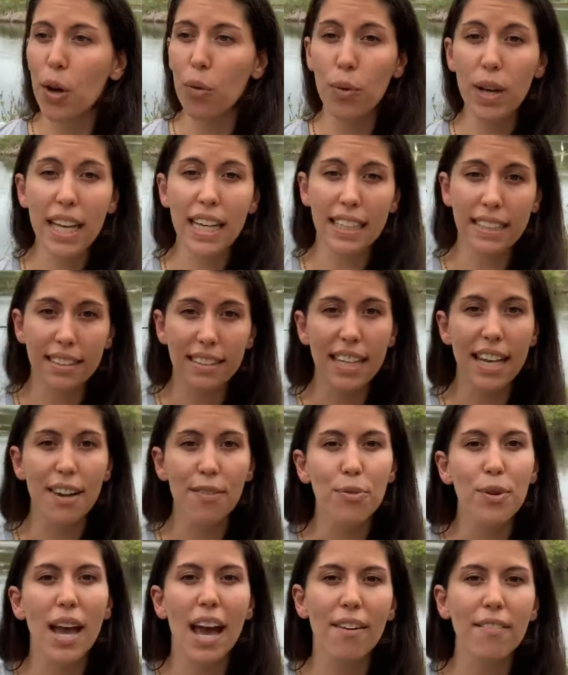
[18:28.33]
We can see
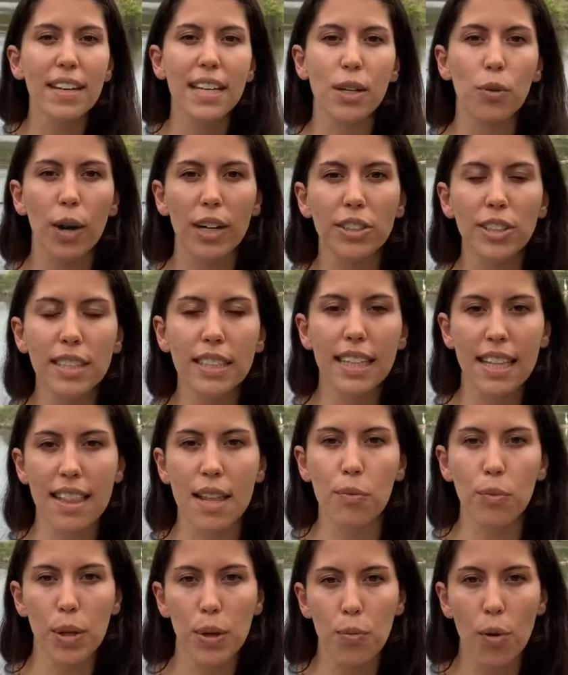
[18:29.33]
if we have any questions,
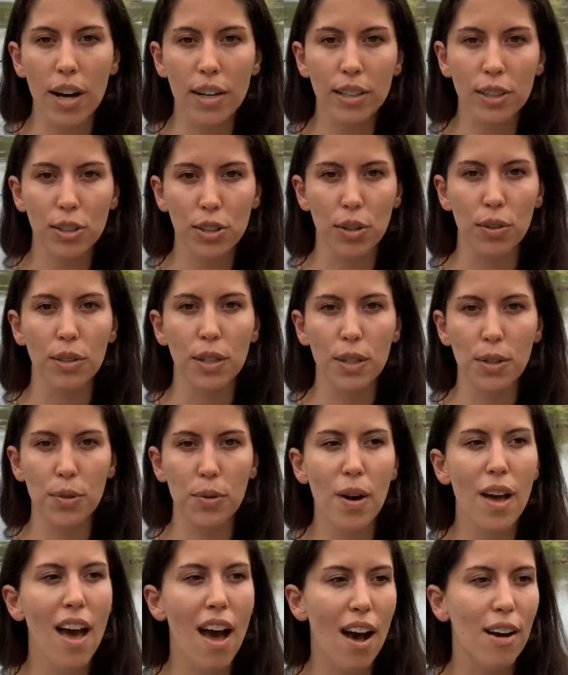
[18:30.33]
and then we want to show
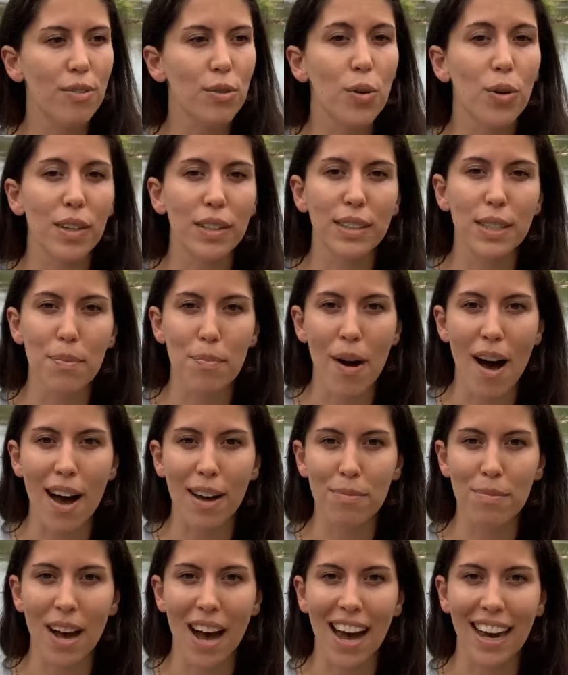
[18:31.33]
you, of course, the
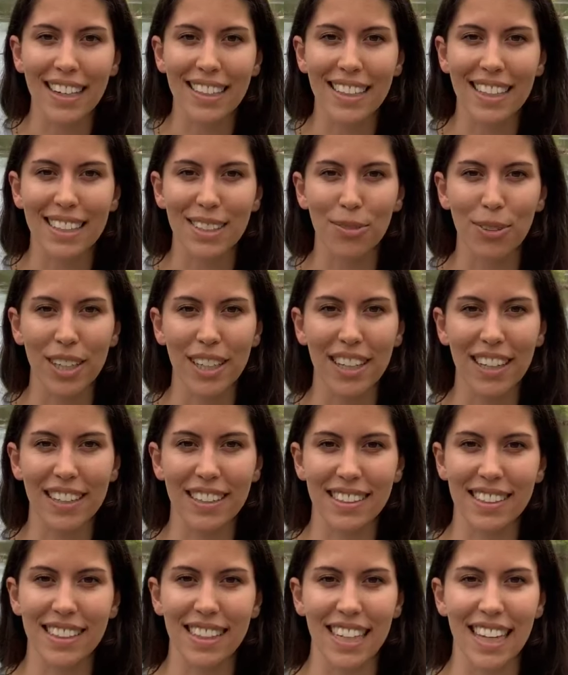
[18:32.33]
pond behind us where you
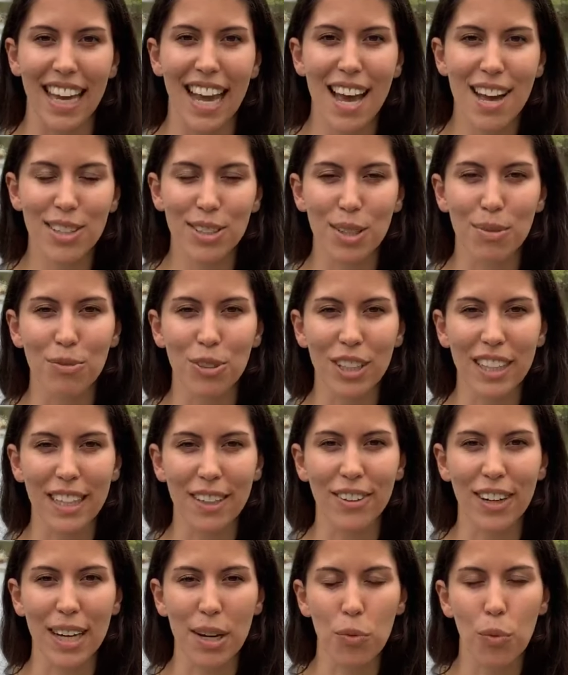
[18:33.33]
can see some
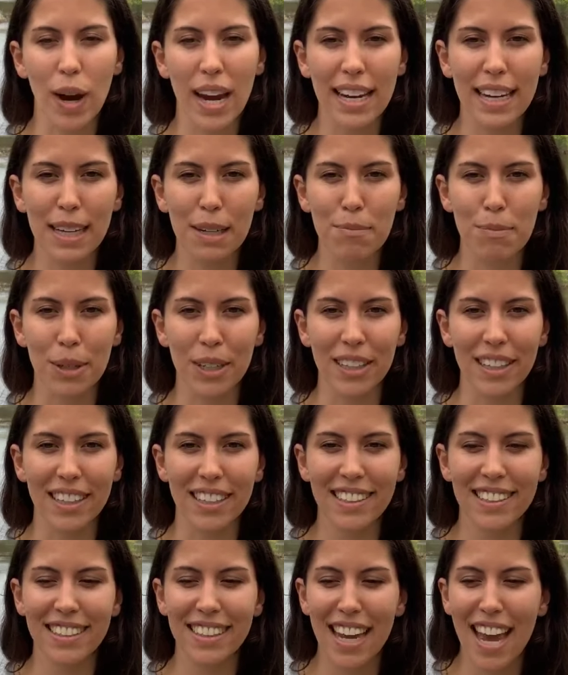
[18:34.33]
really great wading
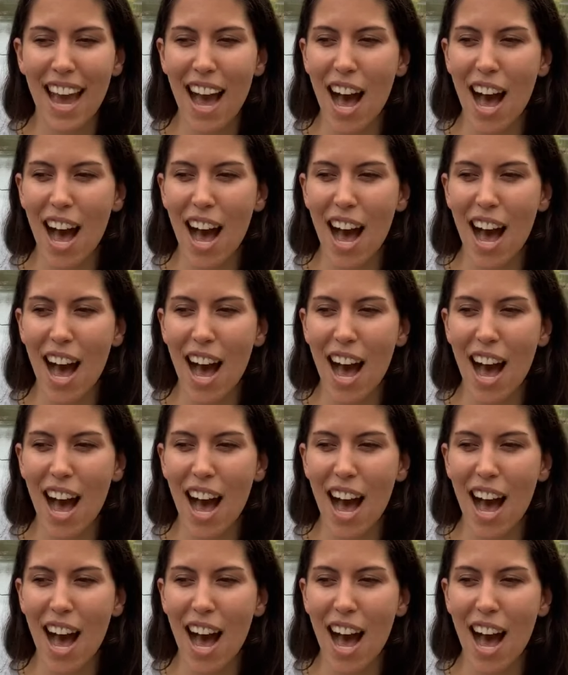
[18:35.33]
birds.